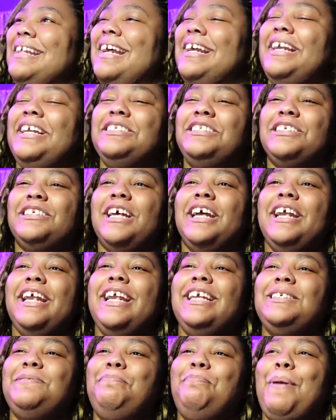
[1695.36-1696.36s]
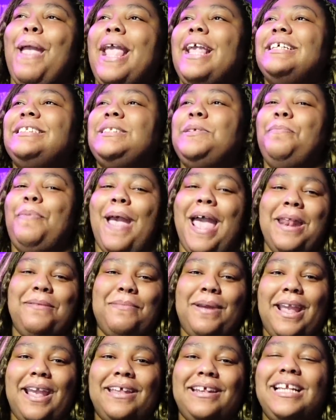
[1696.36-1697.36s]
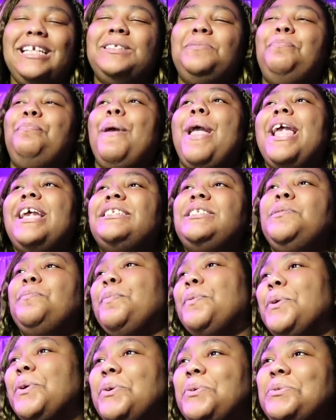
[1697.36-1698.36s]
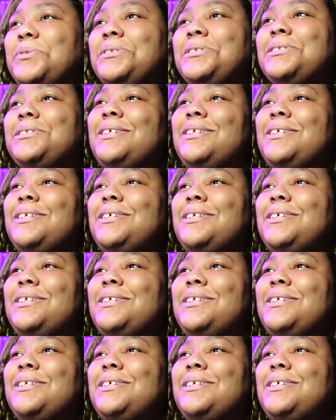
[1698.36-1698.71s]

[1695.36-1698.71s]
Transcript: like he's just he's based Batman. He's based Bruce.